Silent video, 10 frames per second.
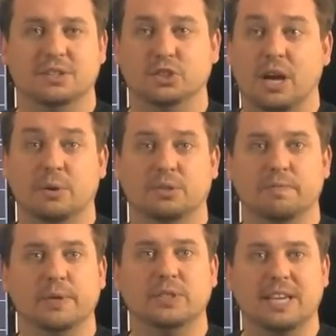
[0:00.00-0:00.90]
genres
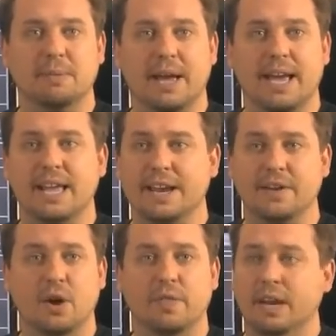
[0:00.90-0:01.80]
of music in my head and
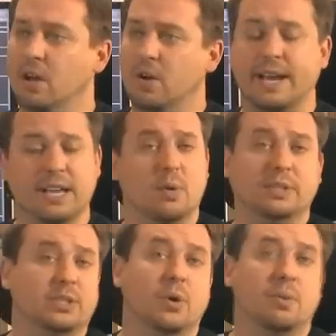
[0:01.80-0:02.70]
know that, I can
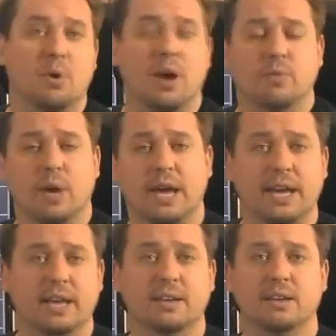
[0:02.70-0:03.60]
always go to
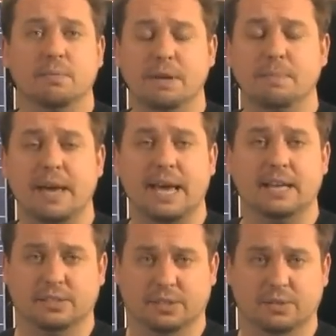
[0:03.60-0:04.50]
Broadway Big
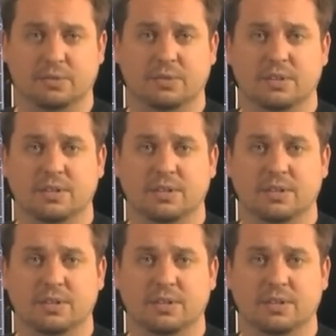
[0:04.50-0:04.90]
Band to